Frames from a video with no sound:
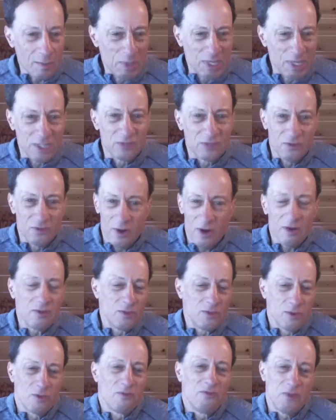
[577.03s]
because
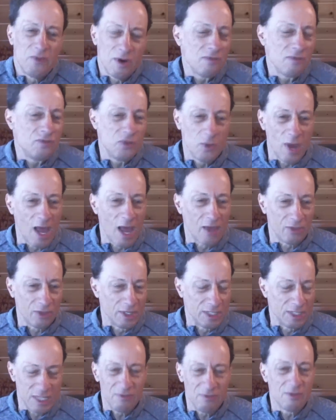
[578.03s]
there are very few athletes,